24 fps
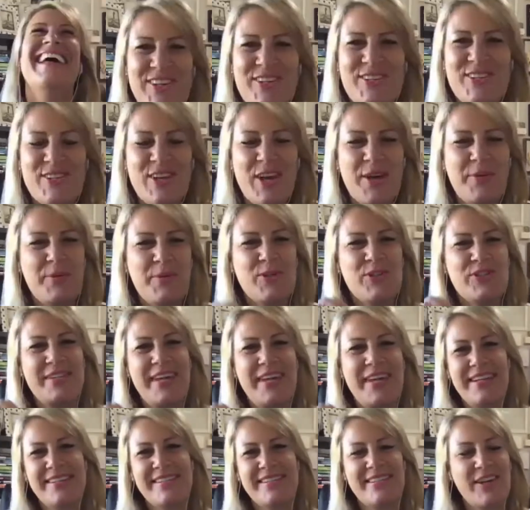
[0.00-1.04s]
you so much.
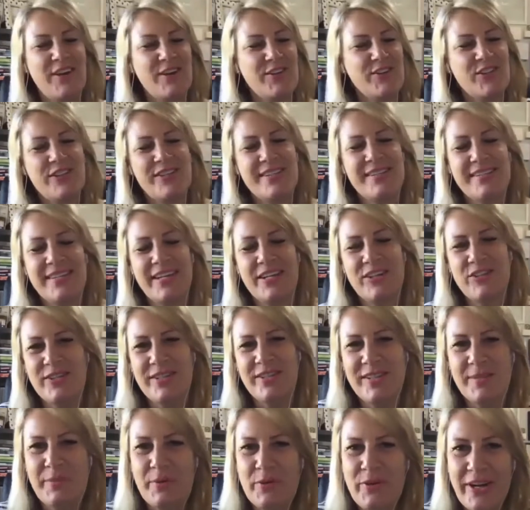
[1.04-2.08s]
Those are such
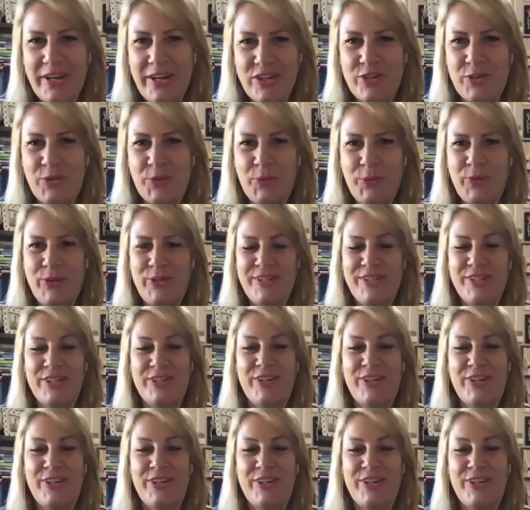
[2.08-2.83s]
inspirational words.